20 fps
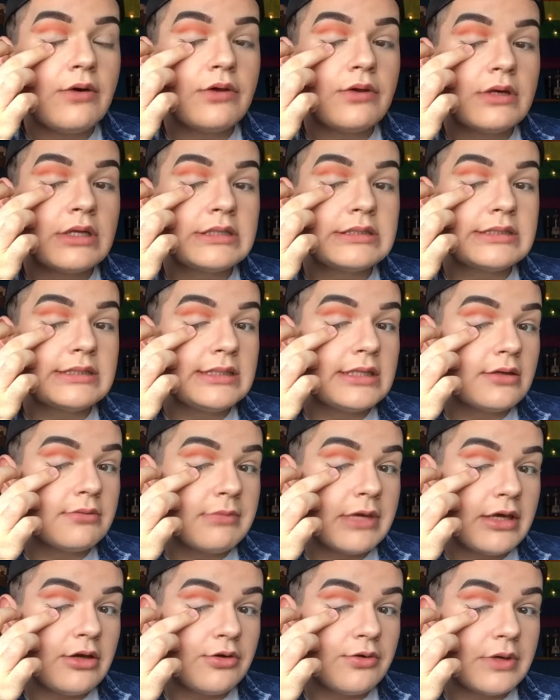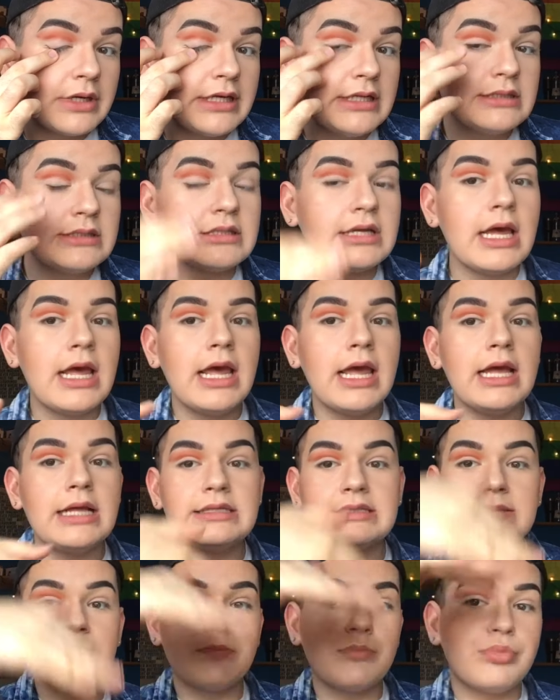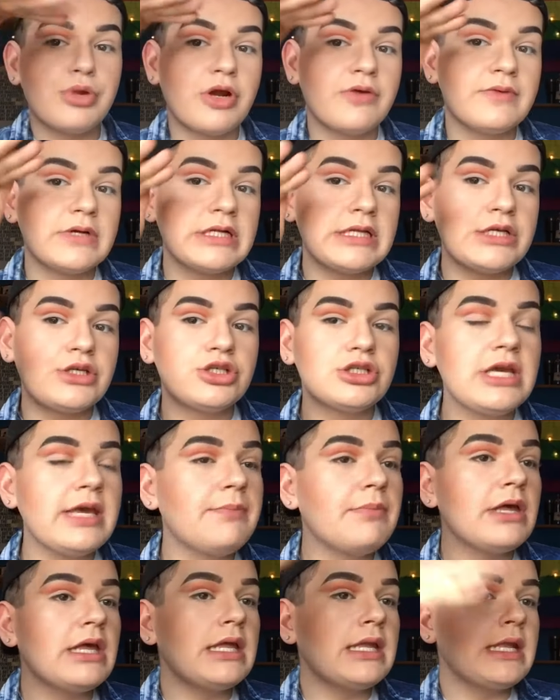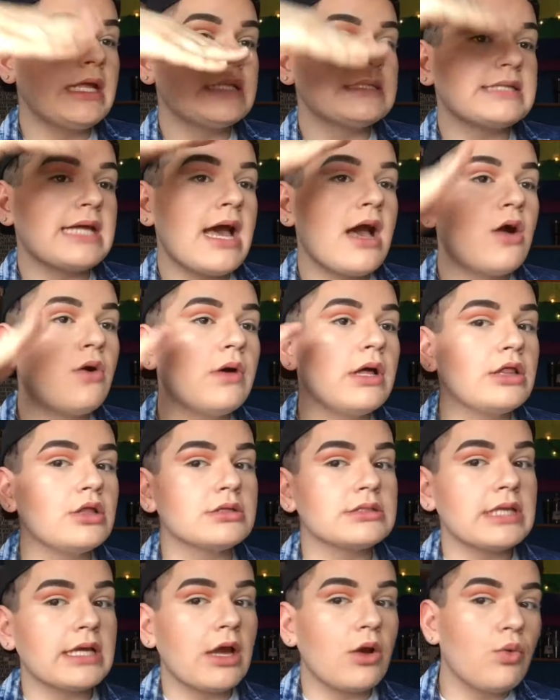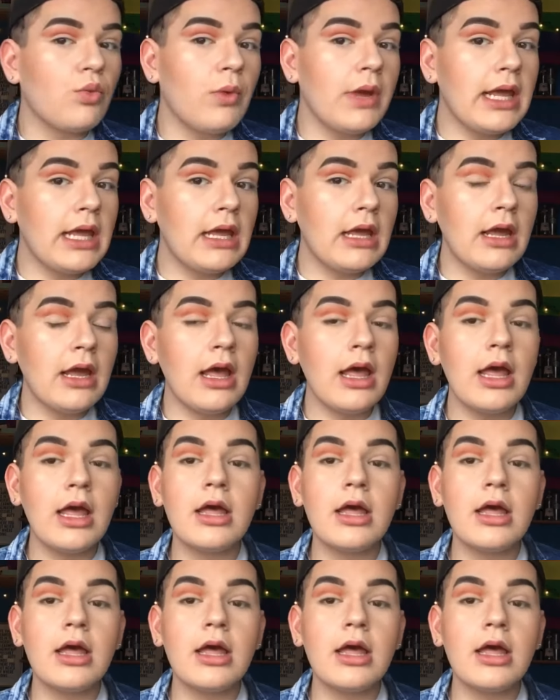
You can see on my crease, it's perfectly shapen, it's out, it looks like a wing,